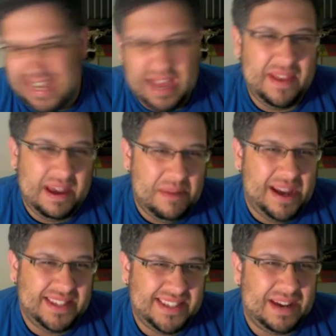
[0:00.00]
Now that
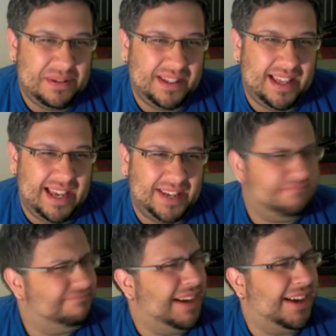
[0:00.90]
might sound like
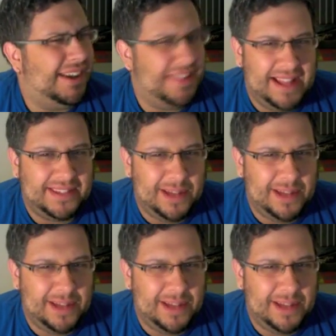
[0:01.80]
that's